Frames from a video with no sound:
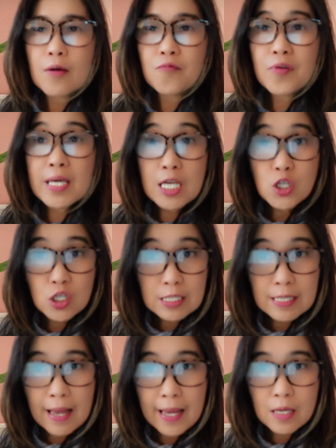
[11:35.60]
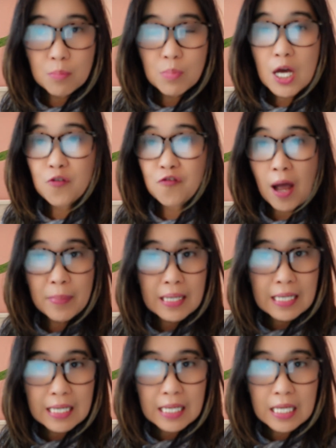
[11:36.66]
vacation time, family
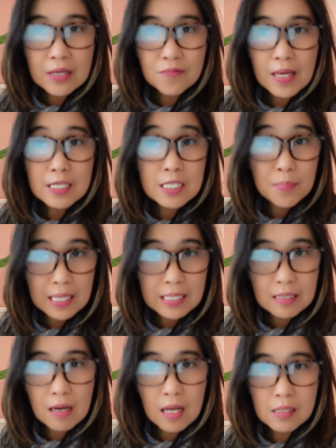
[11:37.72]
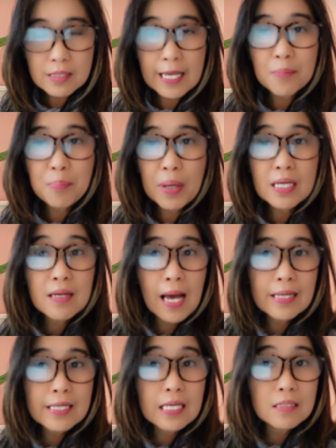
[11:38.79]
leave, sabbaticals, and paid
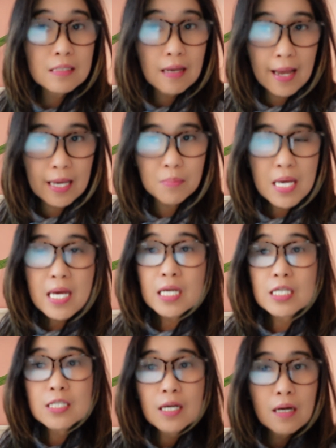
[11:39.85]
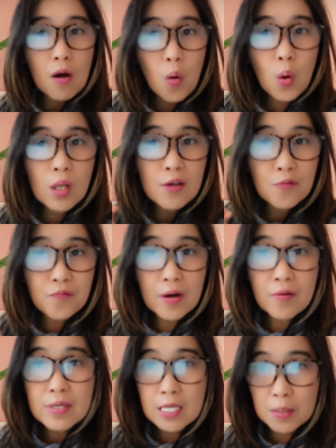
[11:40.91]
holiday time. These are all
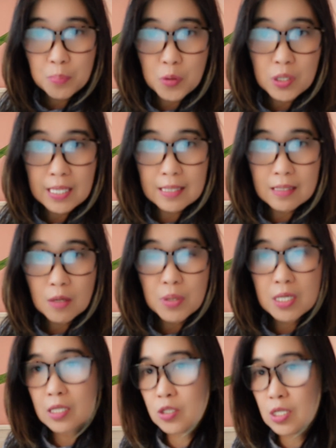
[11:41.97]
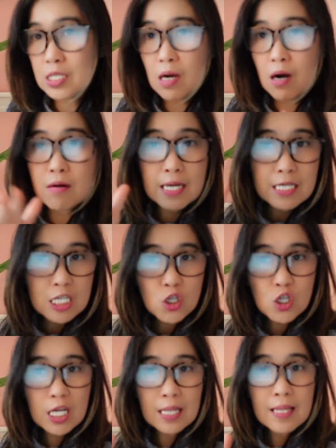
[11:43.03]
very important because these are
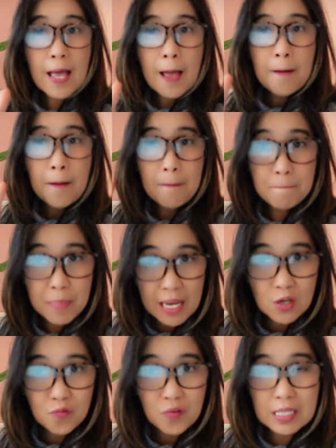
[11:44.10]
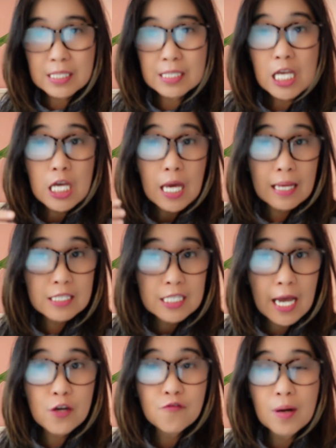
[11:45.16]
additional benefits
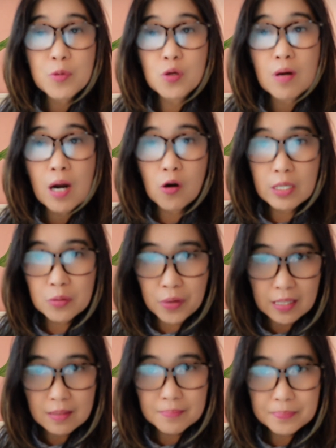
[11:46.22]
aside from your hourly rate.